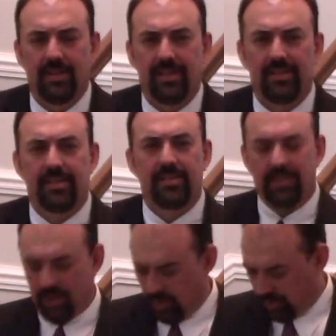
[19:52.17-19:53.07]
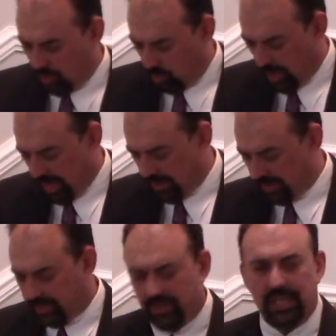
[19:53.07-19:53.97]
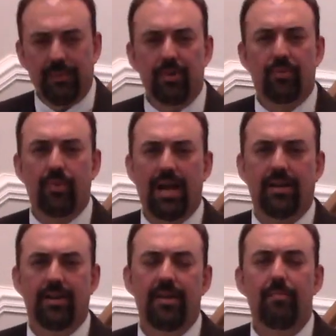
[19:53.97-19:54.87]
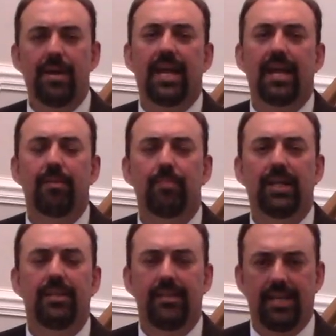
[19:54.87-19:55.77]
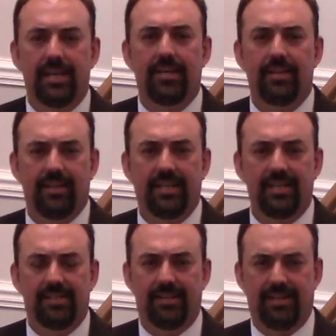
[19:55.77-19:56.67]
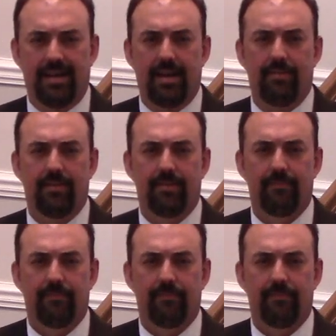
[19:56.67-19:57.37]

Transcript: it says, there is a way that seemeth right unto man, but in the end it leads to death.